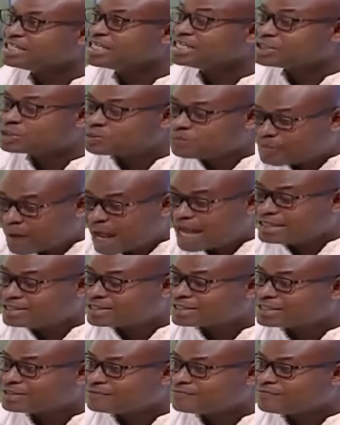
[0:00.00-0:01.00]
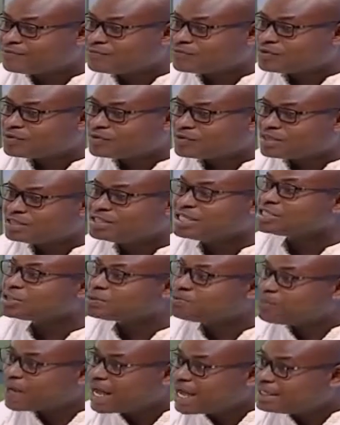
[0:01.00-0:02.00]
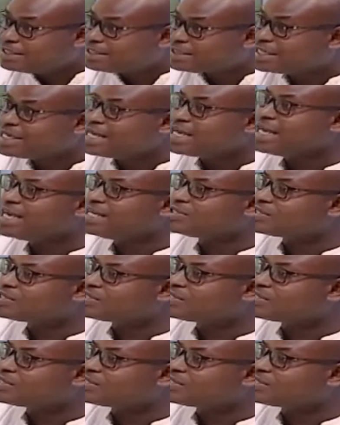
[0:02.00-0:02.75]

despite no, despite his